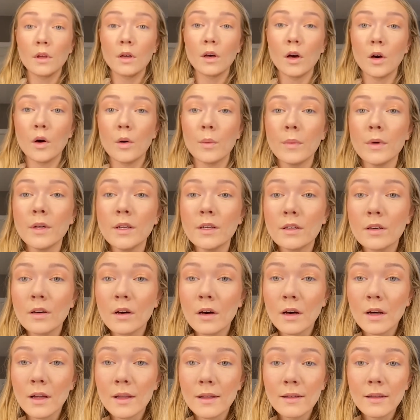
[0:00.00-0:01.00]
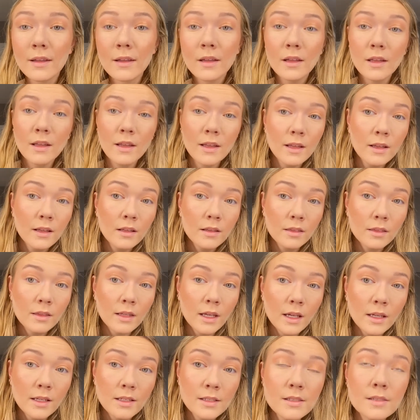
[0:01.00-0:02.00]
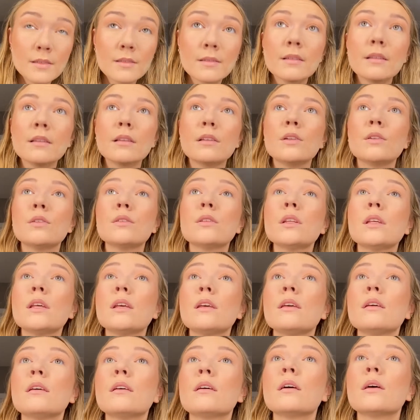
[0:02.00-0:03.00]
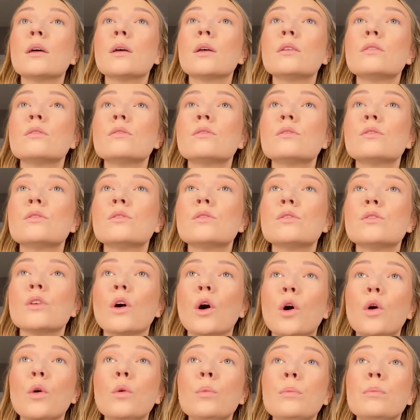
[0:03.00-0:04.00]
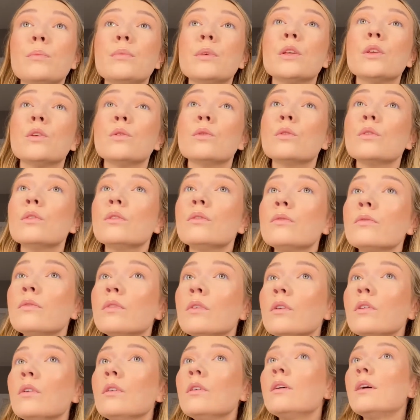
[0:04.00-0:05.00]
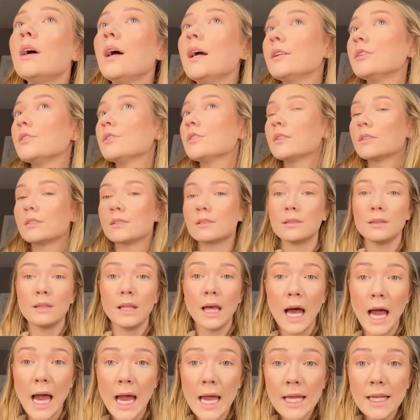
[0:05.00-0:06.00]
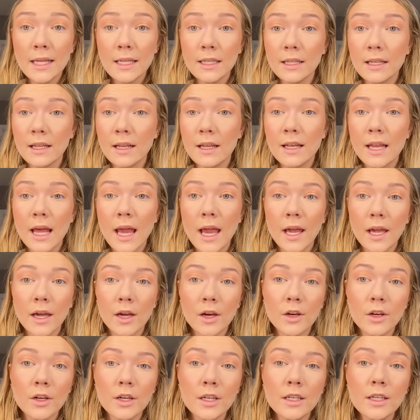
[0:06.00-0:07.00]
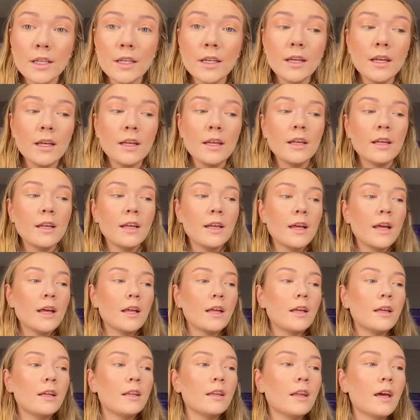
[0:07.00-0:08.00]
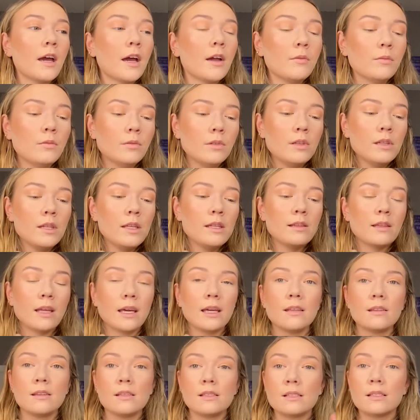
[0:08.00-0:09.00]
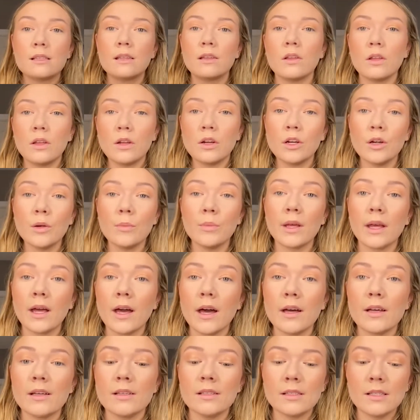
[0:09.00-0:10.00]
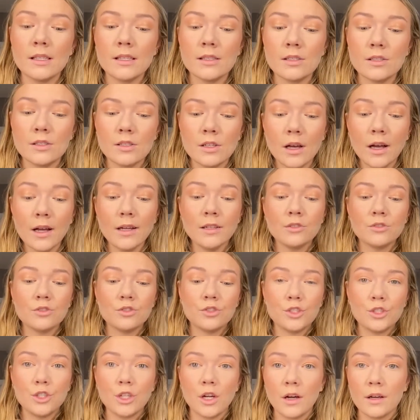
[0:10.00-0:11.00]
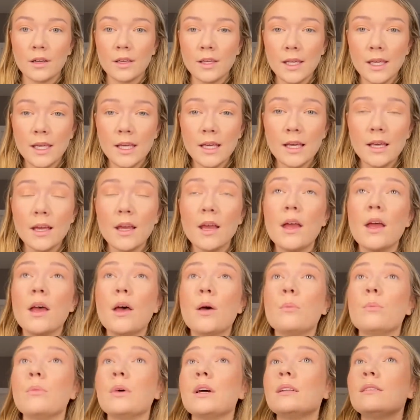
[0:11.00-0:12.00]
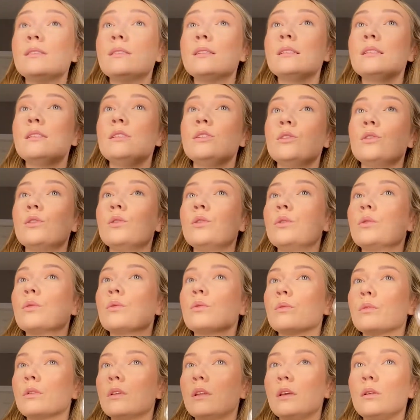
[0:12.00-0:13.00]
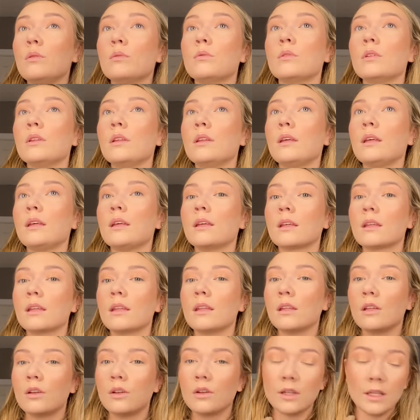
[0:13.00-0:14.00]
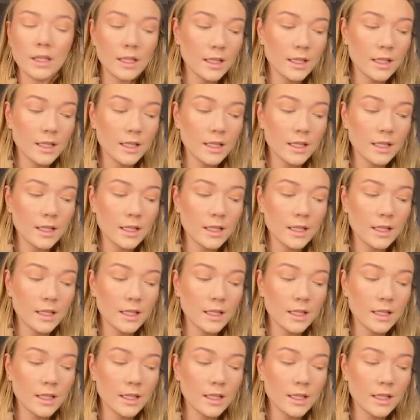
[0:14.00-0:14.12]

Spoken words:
Oh my god, that is literally so beautiful and just light and airy. And I really like this glitter because it's not chunky, but it's still really, really glittery.